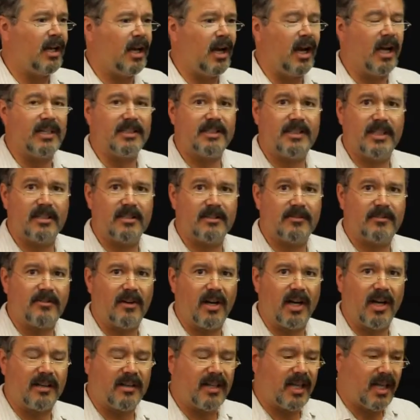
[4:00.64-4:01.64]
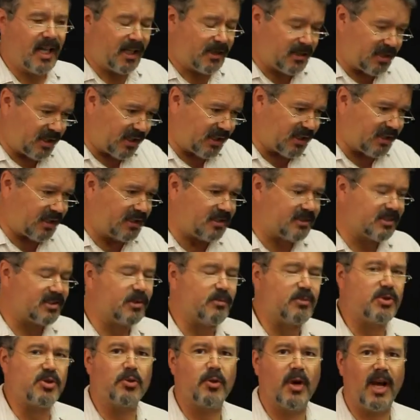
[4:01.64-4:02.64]
identify that and
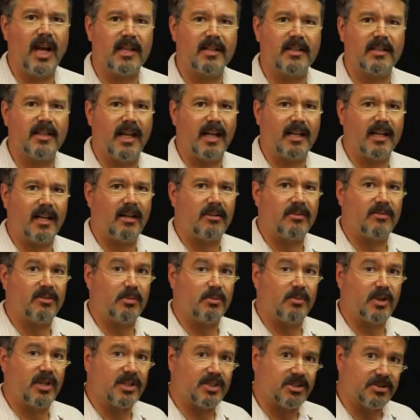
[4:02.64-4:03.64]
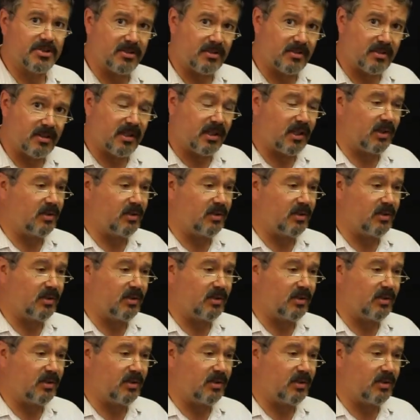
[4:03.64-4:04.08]
subtract that out of the picture,